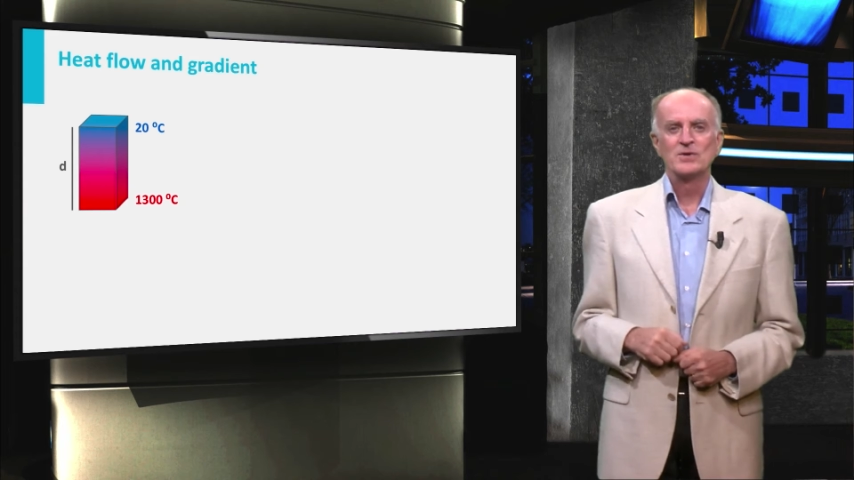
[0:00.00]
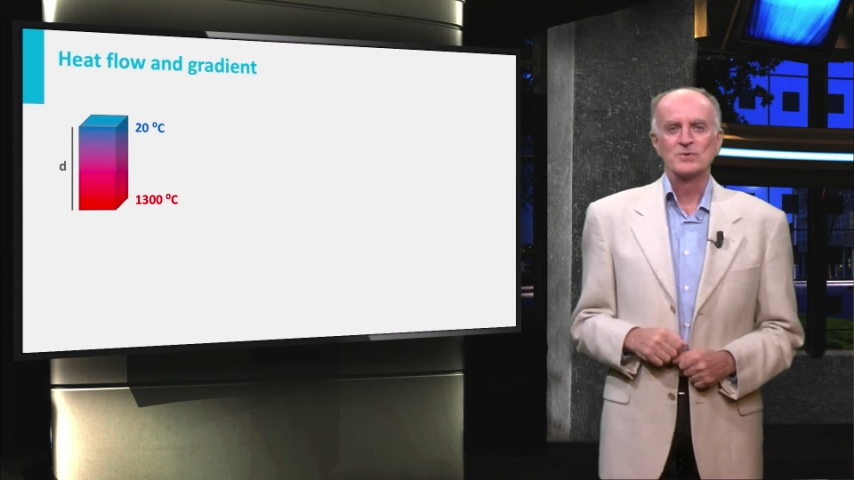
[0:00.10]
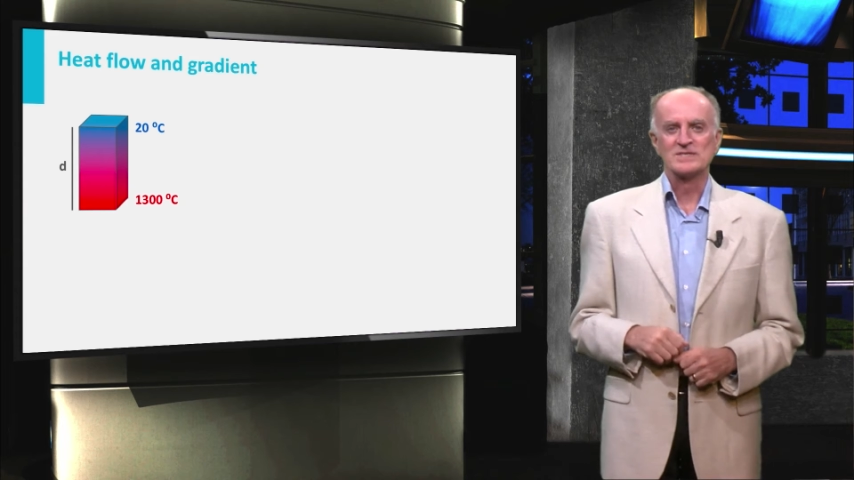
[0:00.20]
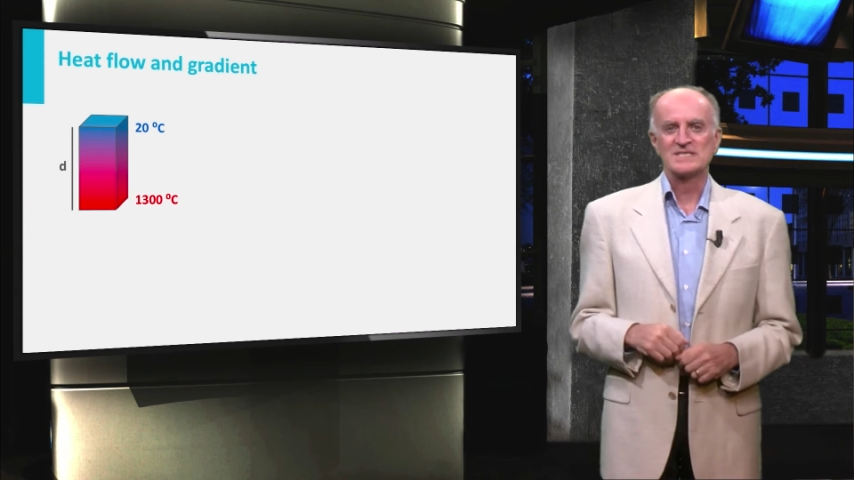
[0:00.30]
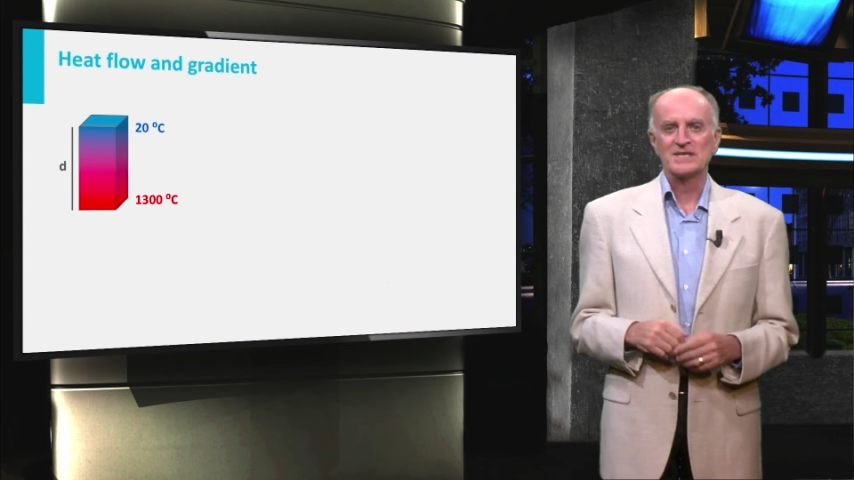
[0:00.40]

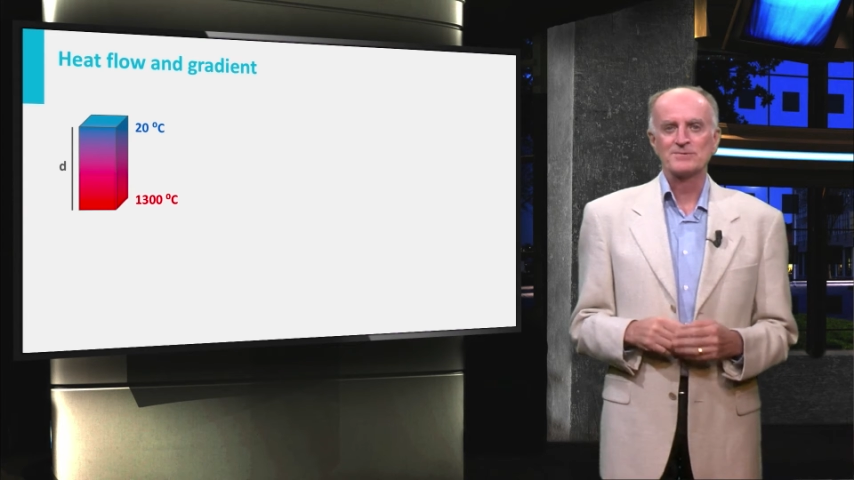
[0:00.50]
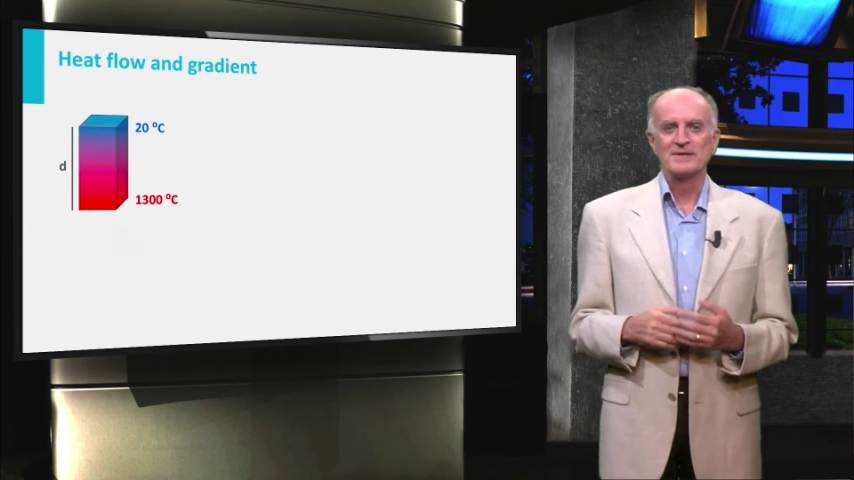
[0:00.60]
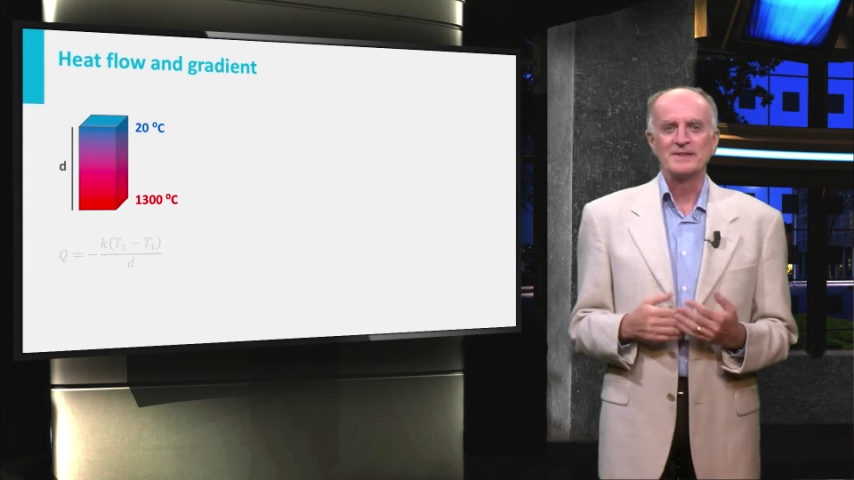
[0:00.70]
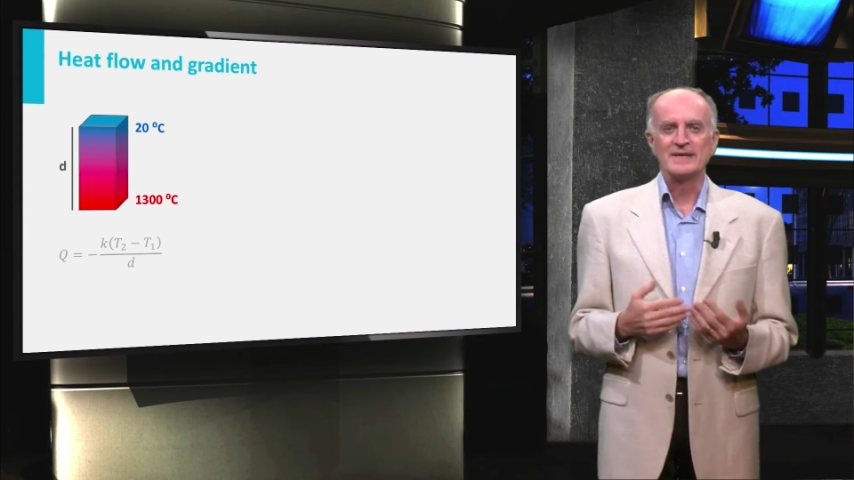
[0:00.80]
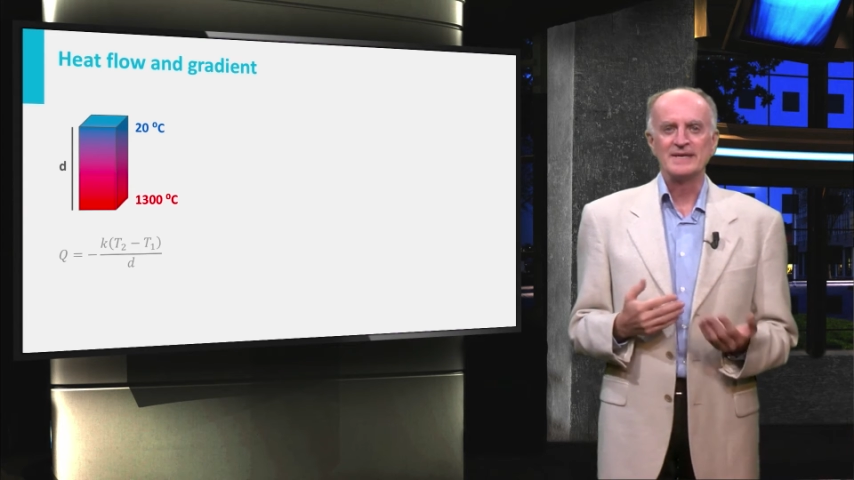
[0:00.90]

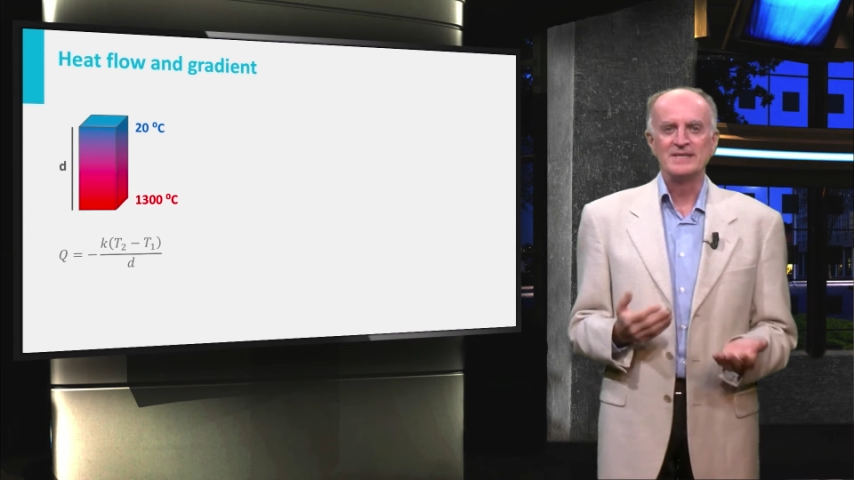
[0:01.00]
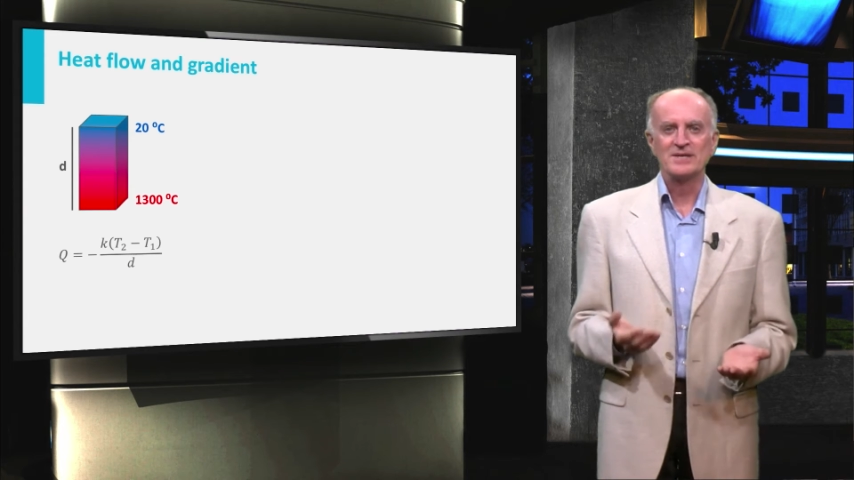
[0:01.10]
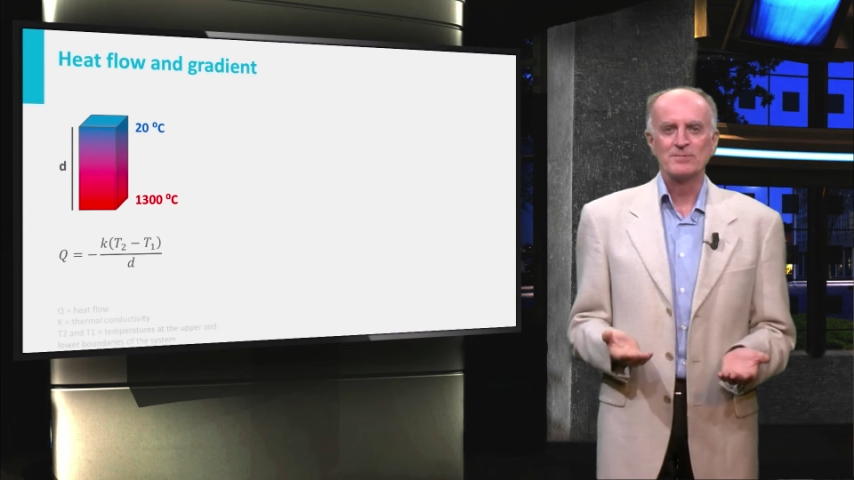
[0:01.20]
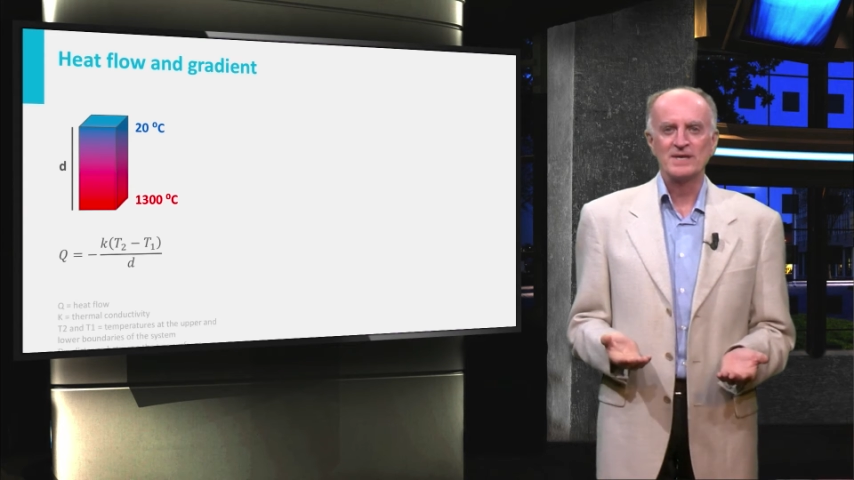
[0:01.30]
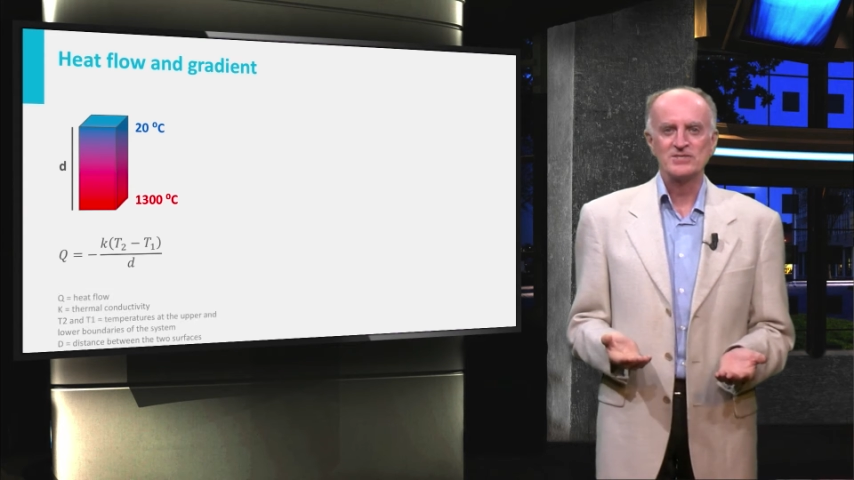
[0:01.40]
Considering the heat
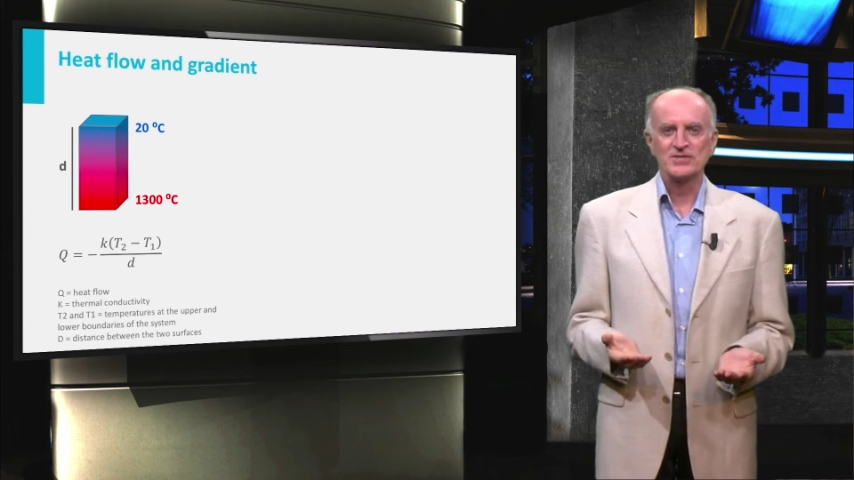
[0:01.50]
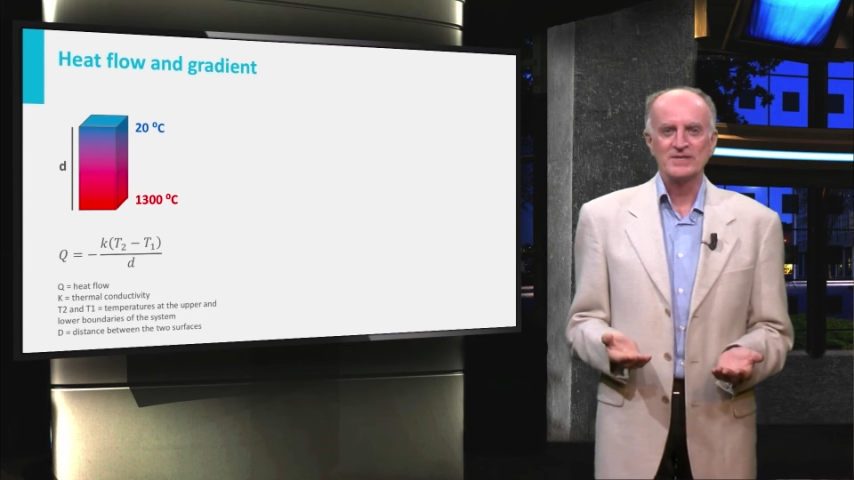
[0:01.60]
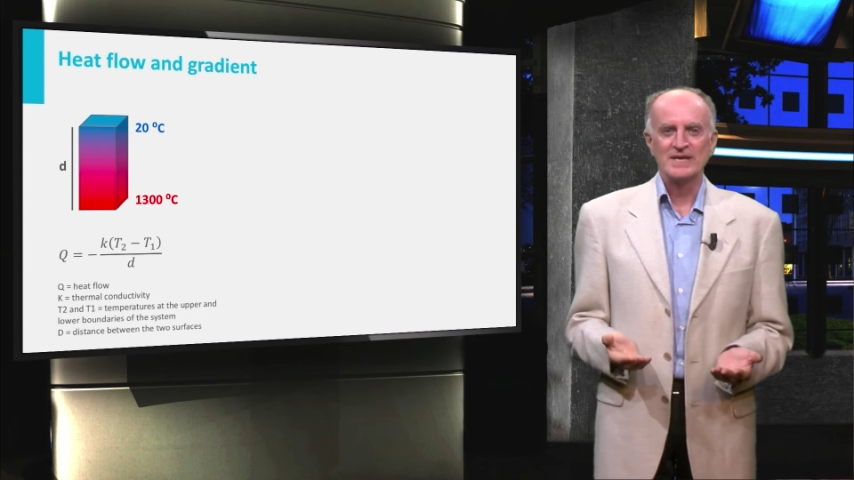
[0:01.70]
equation